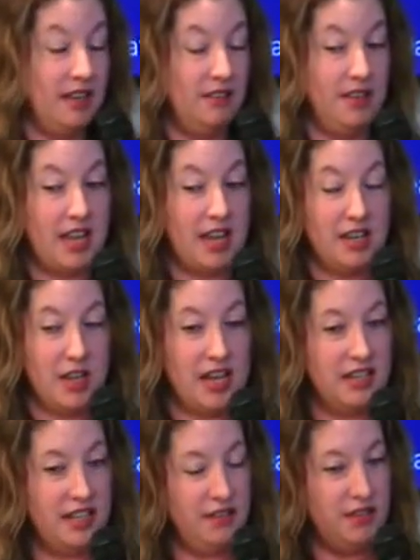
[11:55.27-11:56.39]
you got
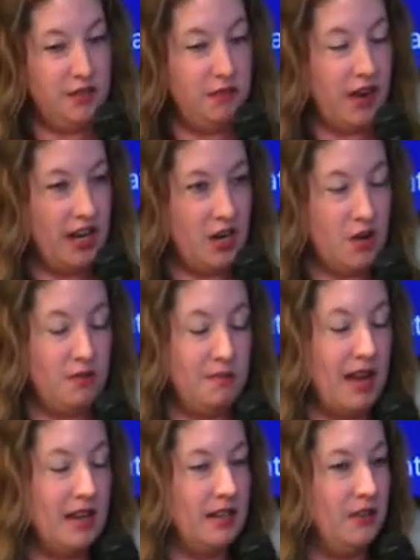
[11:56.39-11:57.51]
to defrag your own
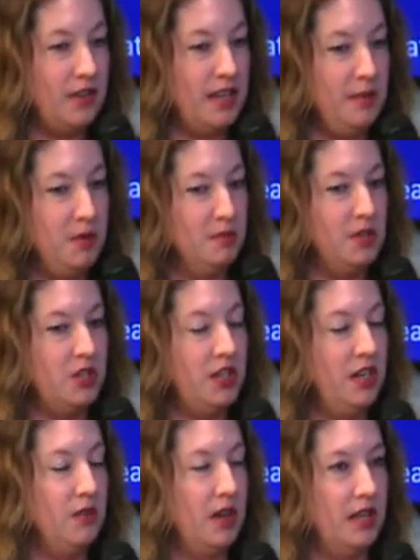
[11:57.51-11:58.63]
mind here to keep your machine
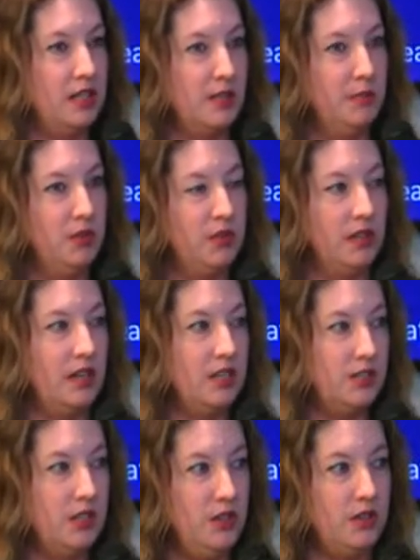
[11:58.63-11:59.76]
running smoothly so
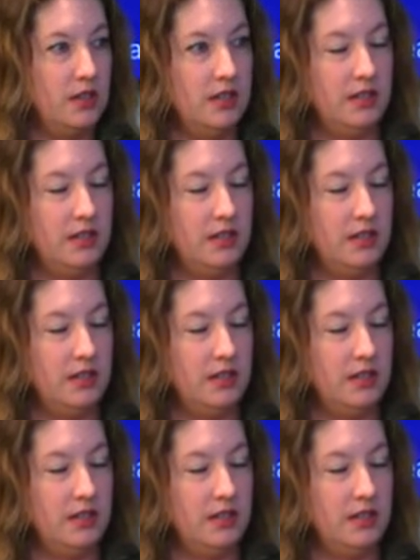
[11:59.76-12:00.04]
you can,